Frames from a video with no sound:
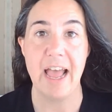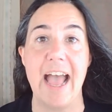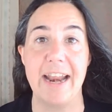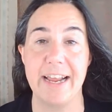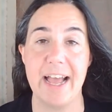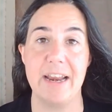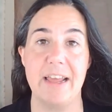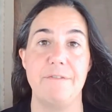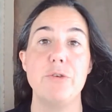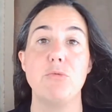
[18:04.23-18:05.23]
And again,
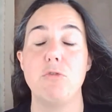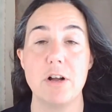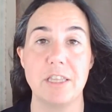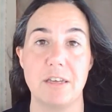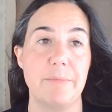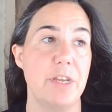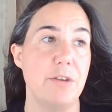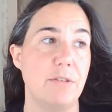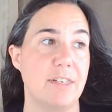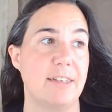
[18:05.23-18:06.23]
if you look at them and
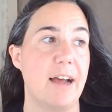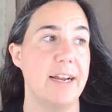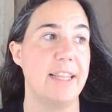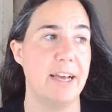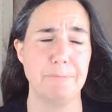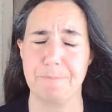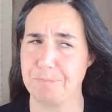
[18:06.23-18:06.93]
you decide that,